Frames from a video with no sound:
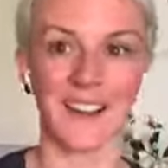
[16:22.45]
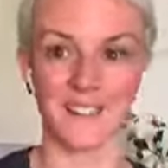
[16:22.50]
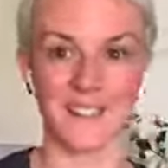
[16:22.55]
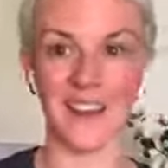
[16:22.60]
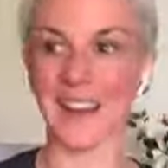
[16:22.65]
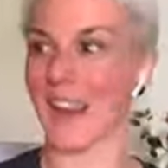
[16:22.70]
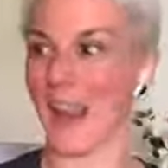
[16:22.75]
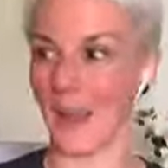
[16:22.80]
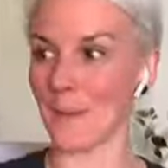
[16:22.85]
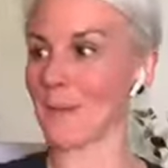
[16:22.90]
I'm
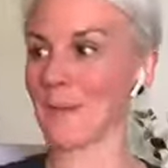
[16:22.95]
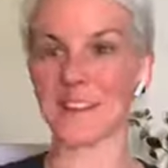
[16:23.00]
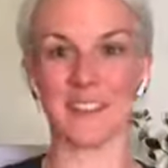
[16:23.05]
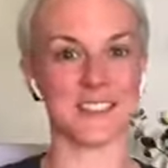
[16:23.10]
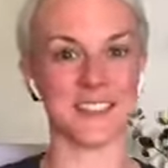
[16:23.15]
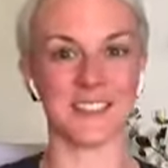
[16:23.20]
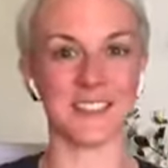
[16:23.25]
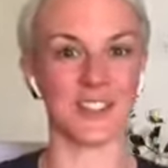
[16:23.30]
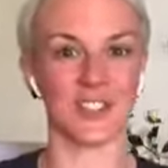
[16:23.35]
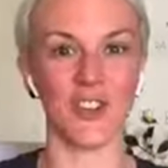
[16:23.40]
like, happiness
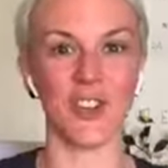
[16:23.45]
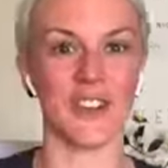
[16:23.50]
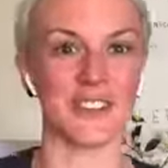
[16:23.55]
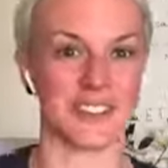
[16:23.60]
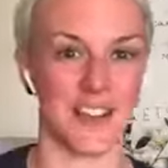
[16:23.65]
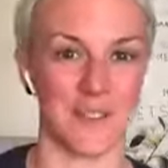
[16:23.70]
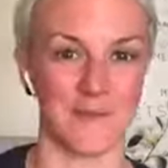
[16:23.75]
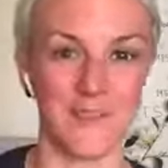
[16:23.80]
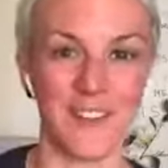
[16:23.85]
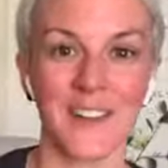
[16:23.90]
is a choice.
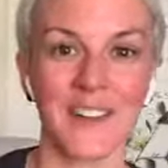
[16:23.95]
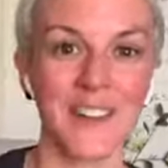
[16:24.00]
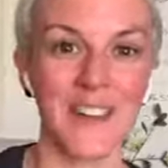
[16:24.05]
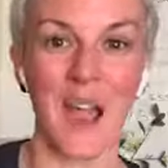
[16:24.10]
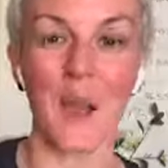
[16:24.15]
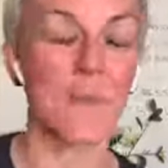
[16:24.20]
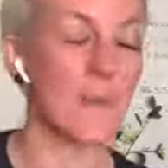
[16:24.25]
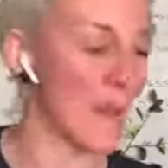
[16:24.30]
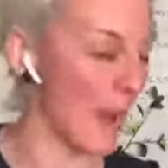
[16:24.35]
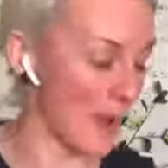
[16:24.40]
I'm really
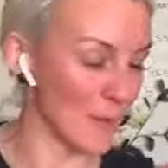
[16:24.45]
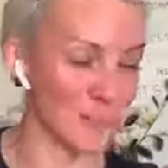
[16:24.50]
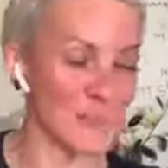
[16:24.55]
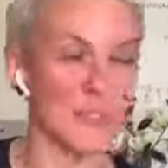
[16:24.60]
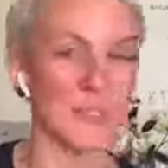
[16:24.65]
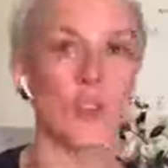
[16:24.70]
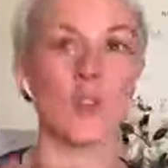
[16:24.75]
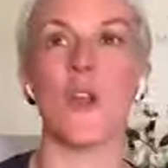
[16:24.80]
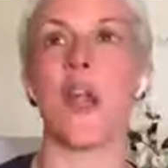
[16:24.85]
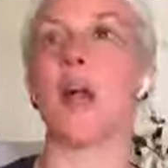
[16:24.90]
happy. I'm
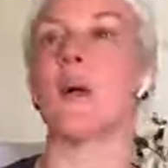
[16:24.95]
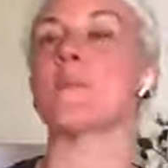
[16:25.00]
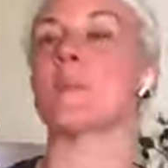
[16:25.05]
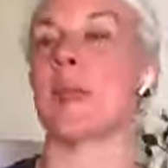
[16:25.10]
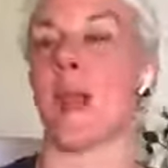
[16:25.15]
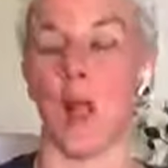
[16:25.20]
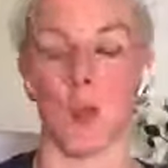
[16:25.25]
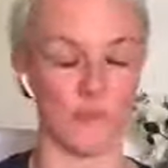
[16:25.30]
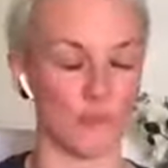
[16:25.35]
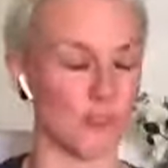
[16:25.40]
so happy.
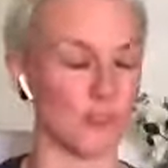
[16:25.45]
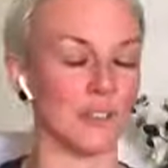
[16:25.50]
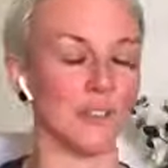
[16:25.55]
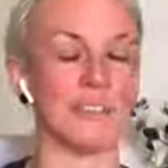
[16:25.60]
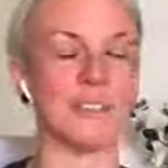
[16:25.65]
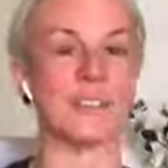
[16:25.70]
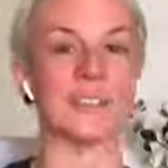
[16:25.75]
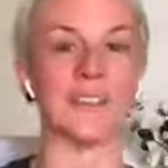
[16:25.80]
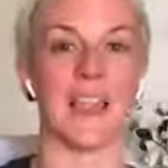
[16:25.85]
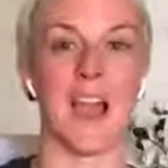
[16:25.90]
I'm
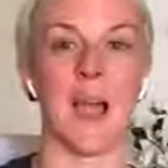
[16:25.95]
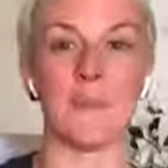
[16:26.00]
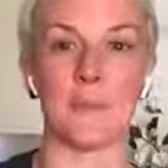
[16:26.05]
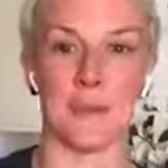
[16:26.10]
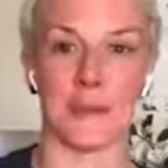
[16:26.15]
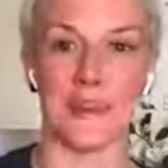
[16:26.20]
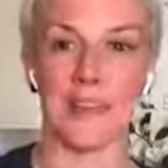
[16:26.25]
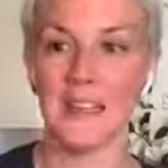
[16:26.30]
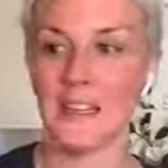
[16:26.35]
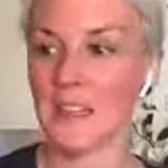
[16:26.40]
really
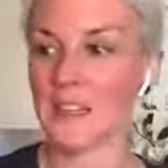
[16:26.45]
happy.